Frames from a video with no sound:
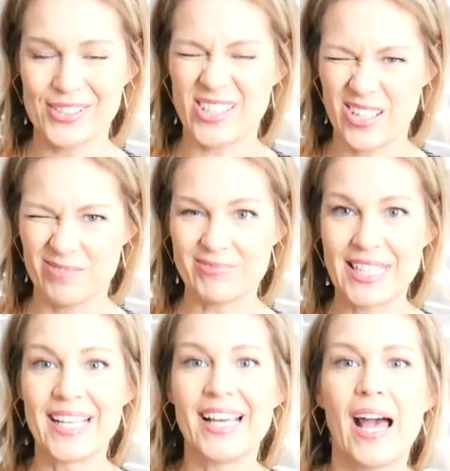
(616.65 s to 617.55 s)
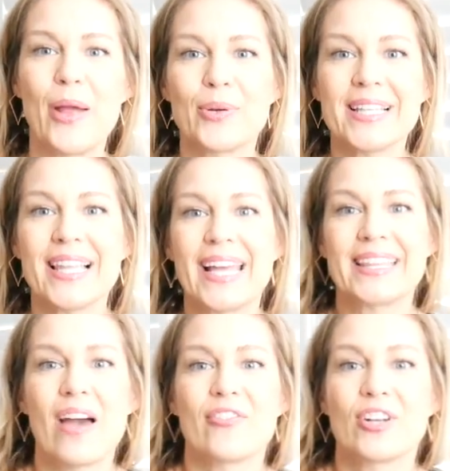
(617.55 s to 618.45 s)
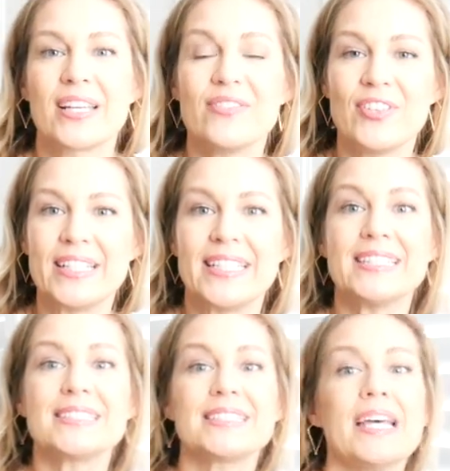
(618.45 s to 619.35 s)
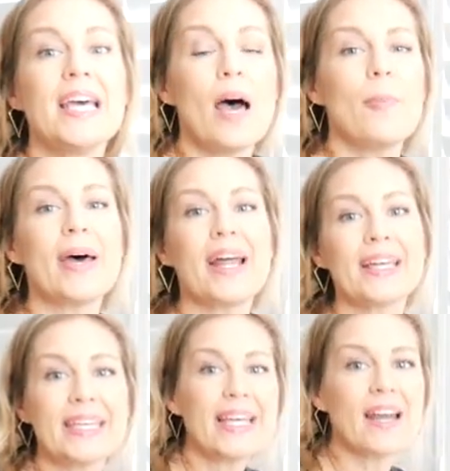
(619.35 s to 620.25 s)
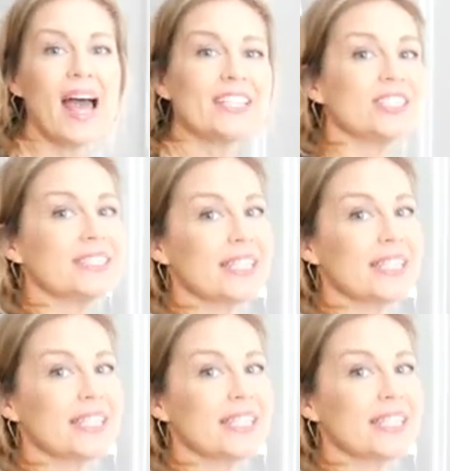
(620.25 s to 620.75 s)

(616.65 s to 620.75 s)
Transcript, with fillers: So I really like that for convenience. But again, I just